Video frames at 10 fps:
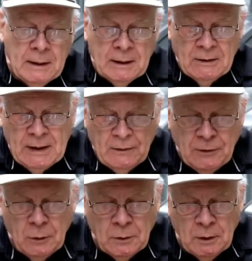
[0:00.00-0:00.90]
Because that's
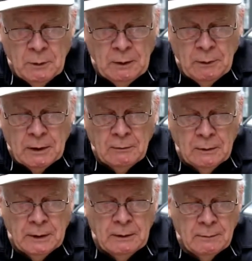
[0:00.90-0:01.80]
the only way we can
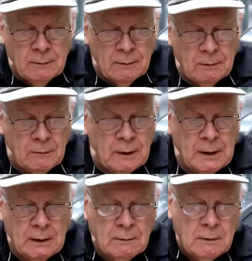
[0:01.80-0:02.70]

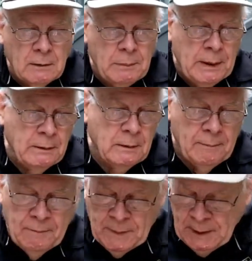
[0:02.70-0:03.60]
really compare
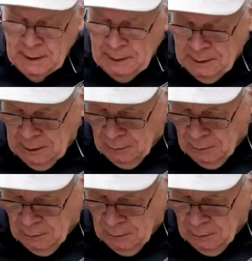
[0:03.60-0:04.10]
them. Now,